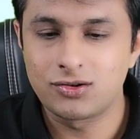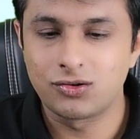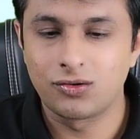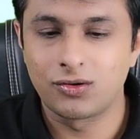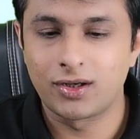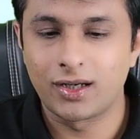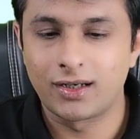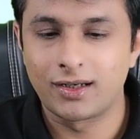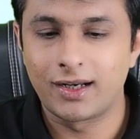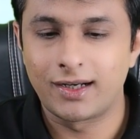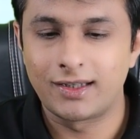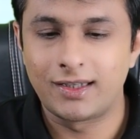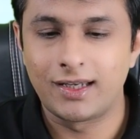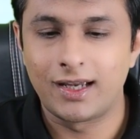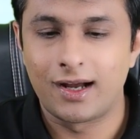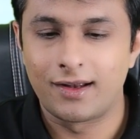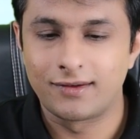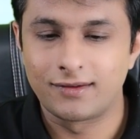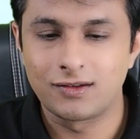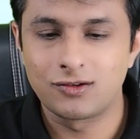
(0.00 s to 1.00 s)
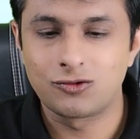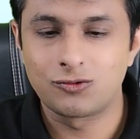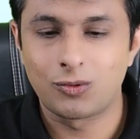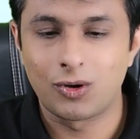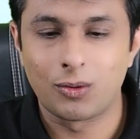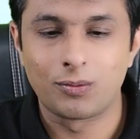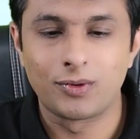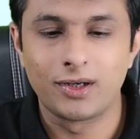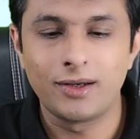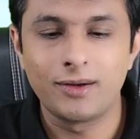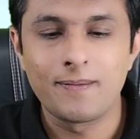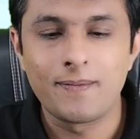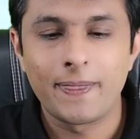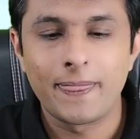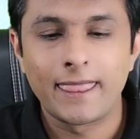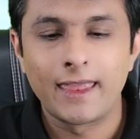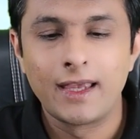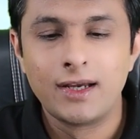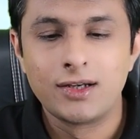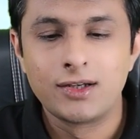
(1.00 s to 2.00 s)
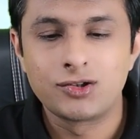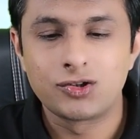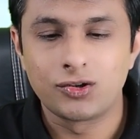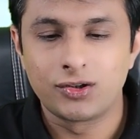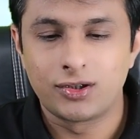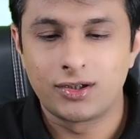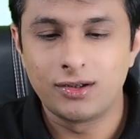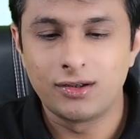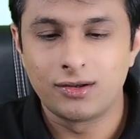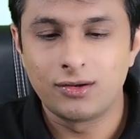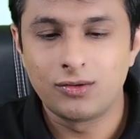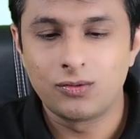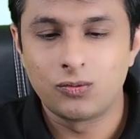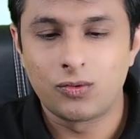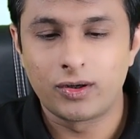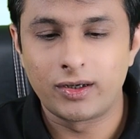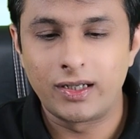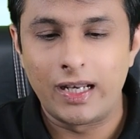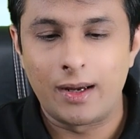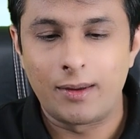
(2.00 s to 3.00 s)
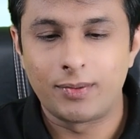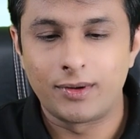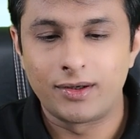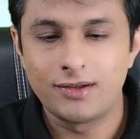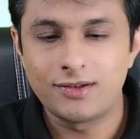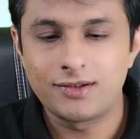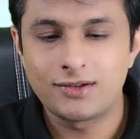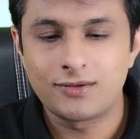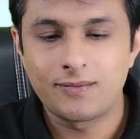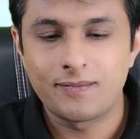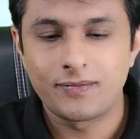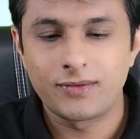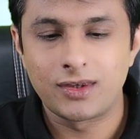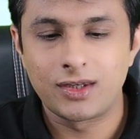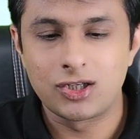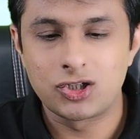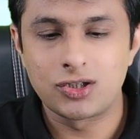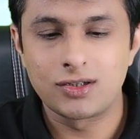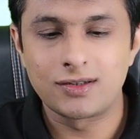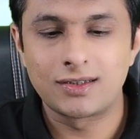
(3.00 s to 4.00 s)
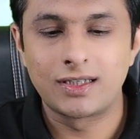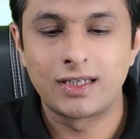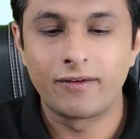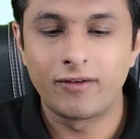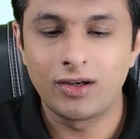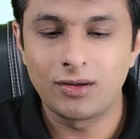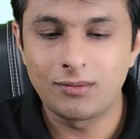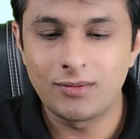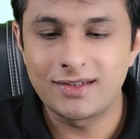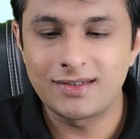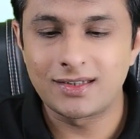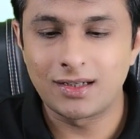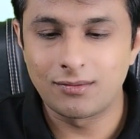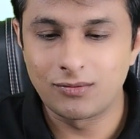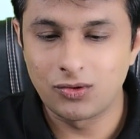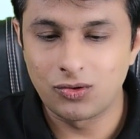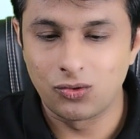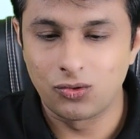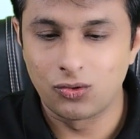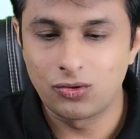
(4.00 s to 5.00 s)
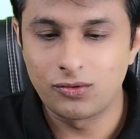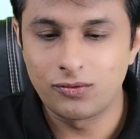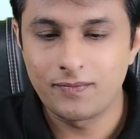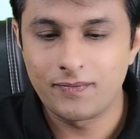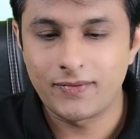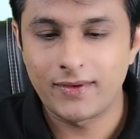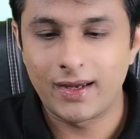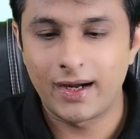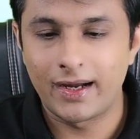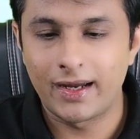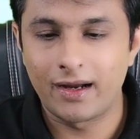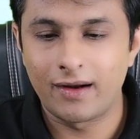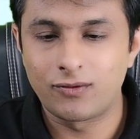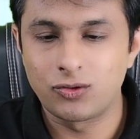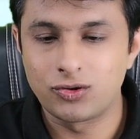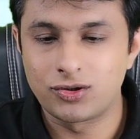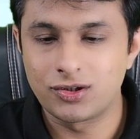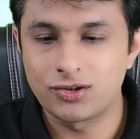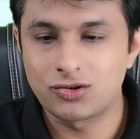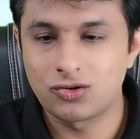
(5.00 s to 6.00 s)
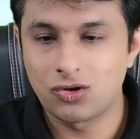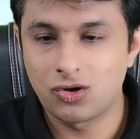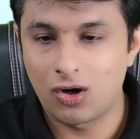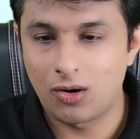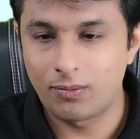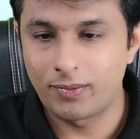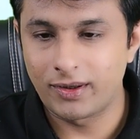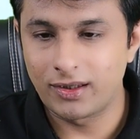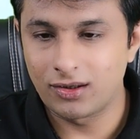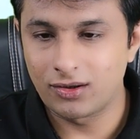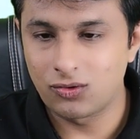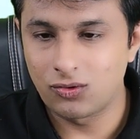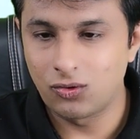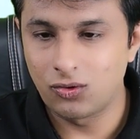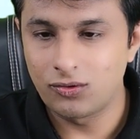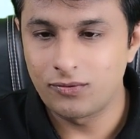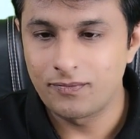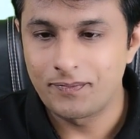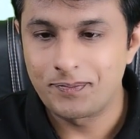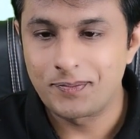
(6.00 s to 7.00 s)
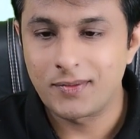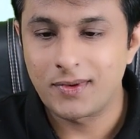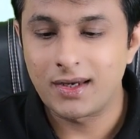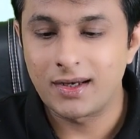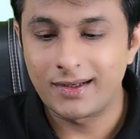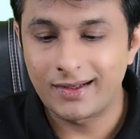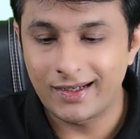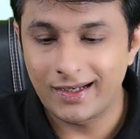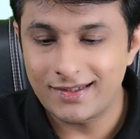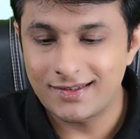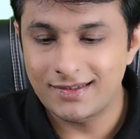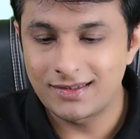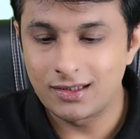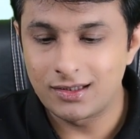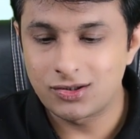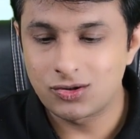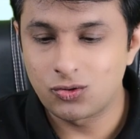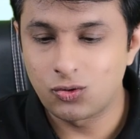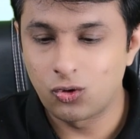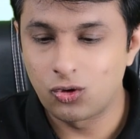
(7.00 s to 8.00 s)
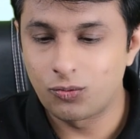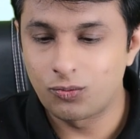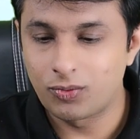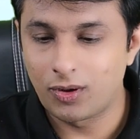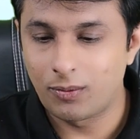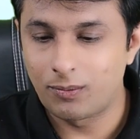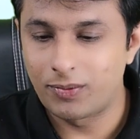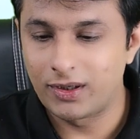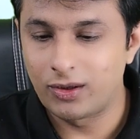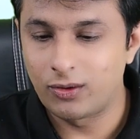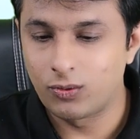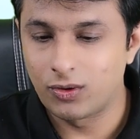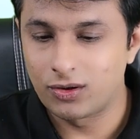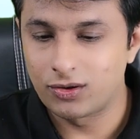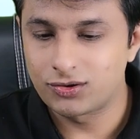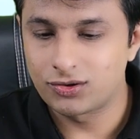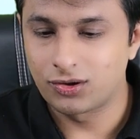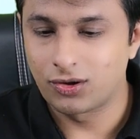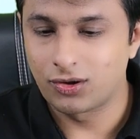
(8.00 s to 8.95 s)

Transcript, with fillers: so you can get the answers properly. So here, what will happen is this is giving me some code. I have to just copy the code, test this code properly works